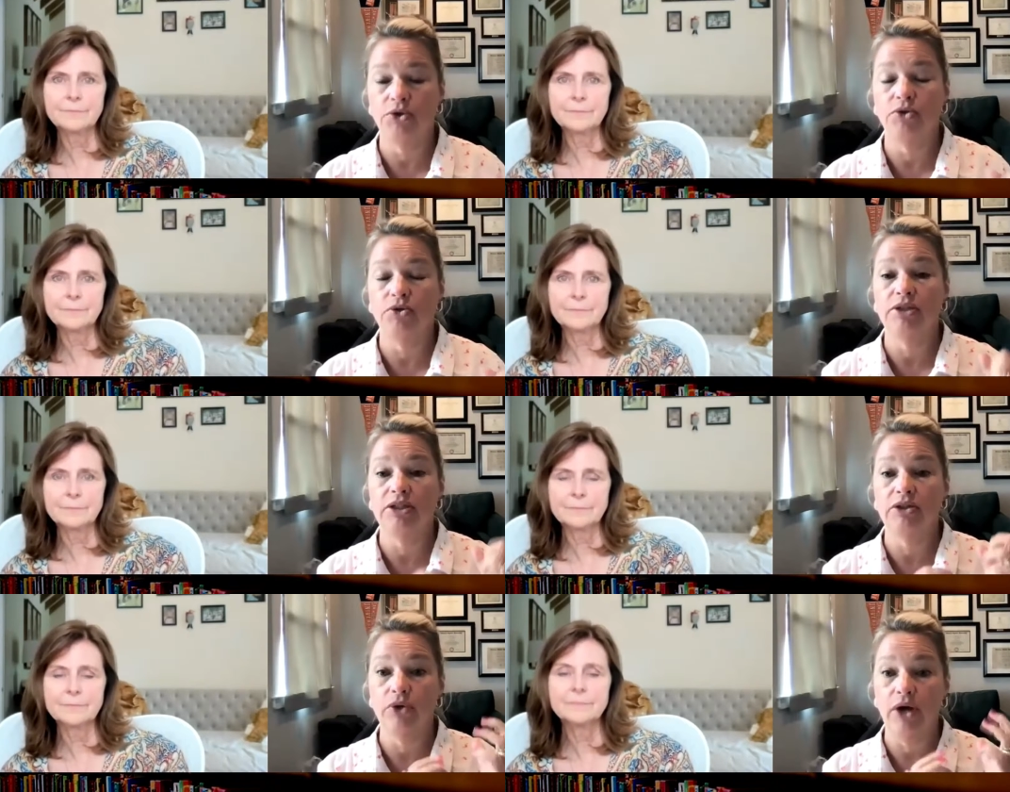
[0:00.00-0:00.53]
Speaker 1: You
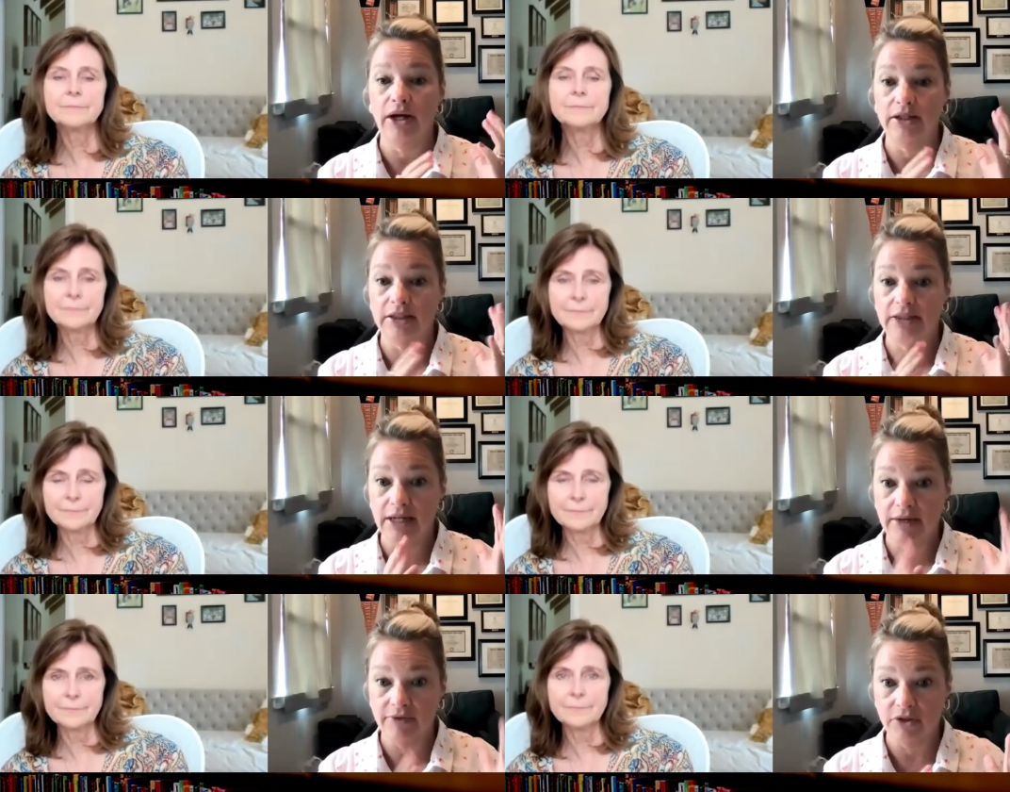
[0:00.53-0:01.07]
do
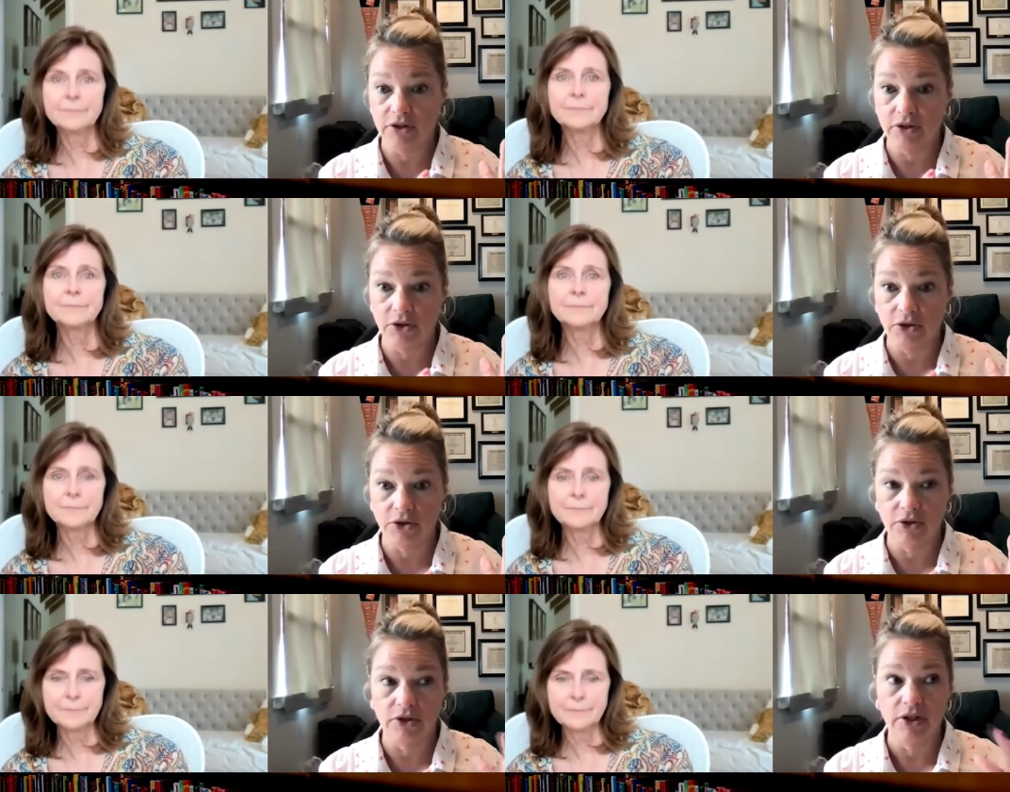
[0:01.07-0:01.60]
did have to
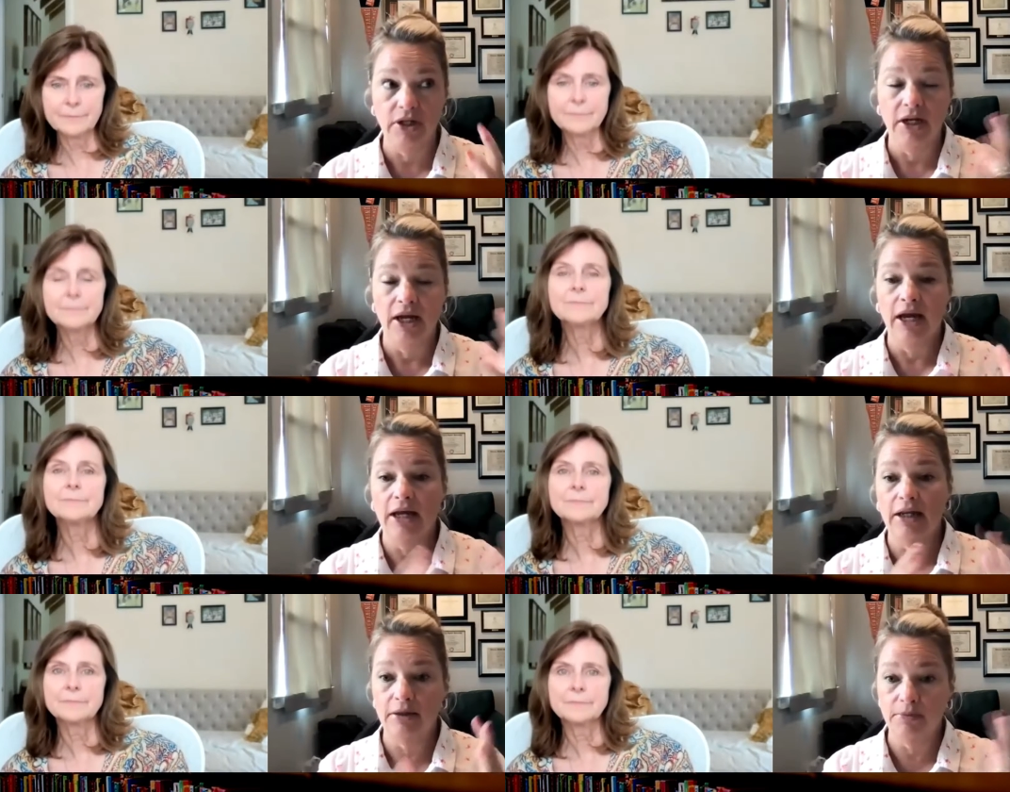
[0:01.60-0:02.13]
learn
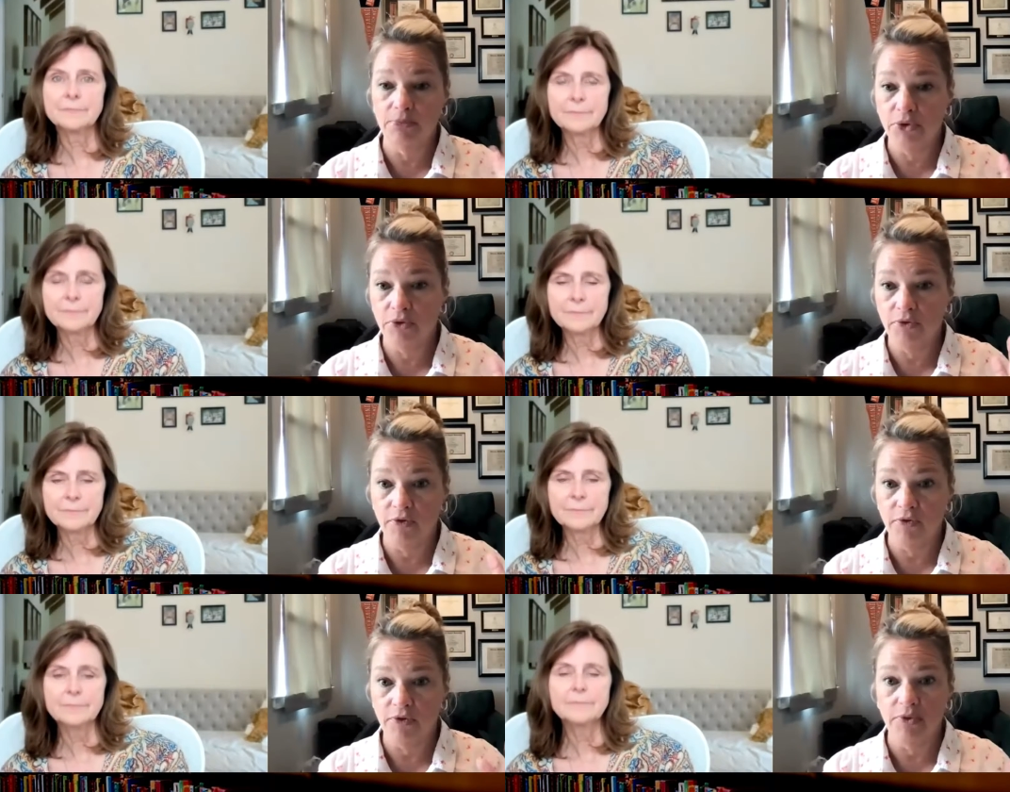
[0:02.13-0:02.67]
and improve
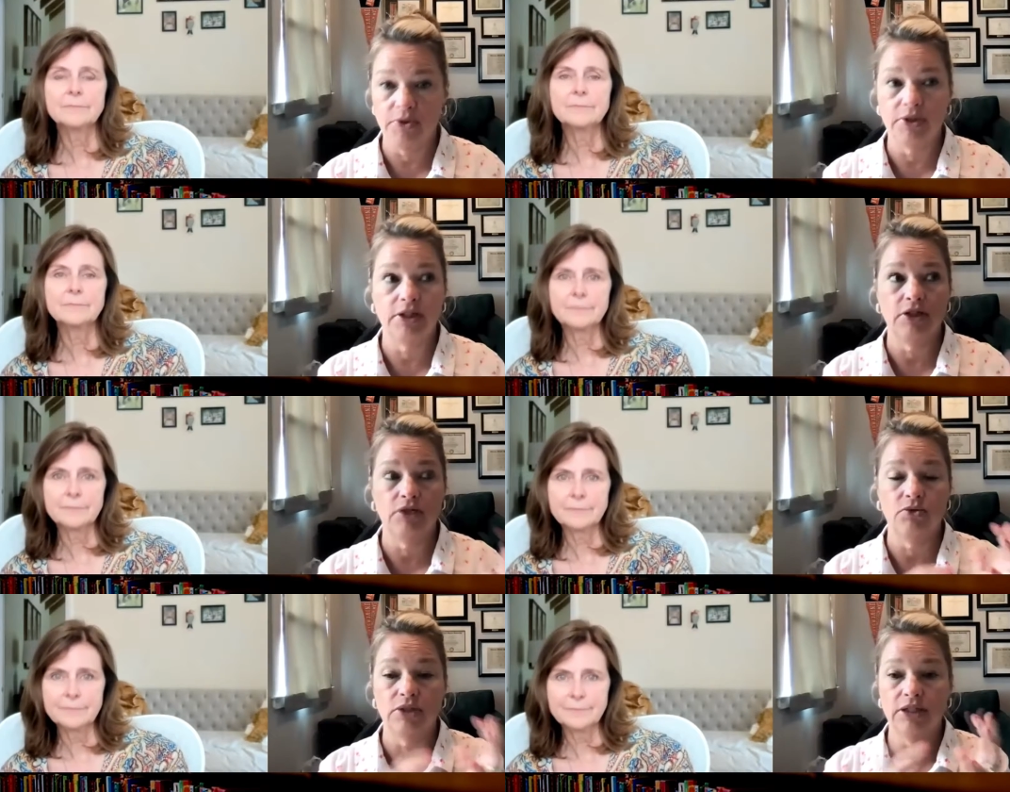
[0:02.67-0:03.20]
your fluency.
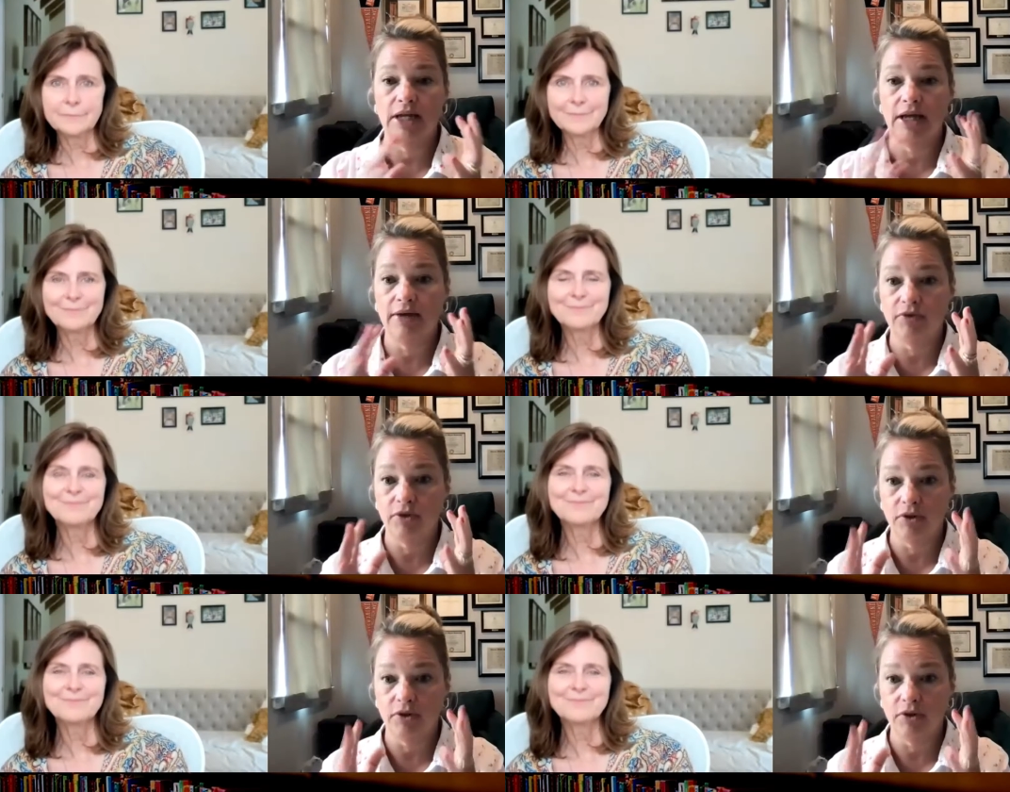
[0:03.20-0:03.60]
You did have